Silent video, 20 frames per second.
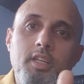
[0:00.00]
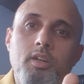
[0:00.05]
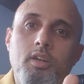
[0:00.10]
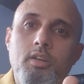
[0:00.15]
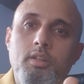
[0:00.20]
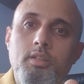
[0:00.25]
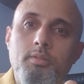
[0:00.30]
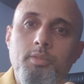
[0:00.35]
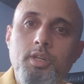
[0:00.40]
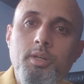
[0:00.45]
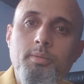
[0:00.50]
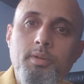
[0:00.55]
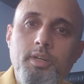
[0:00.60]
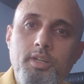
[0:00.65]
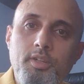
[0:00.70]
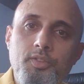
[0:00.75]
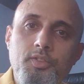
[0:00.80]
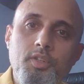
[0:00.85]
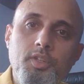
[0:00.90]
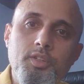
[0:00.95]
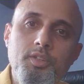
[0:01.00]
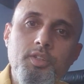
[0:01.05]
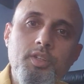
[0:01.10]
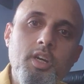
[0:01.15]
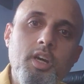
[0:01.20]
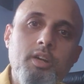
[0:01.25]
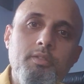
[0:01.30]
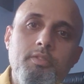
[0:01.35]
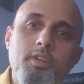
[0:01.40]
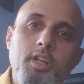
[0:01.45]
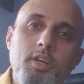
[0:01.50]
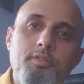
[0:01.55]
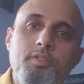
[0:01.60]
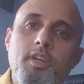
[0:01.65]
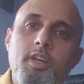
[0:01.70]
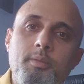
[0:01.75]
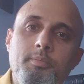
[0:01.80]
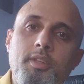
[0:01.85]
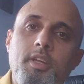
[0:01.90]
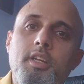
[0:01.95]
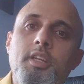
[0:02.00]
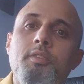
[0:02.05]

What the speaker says: on a mobile, so you can't really overcome that,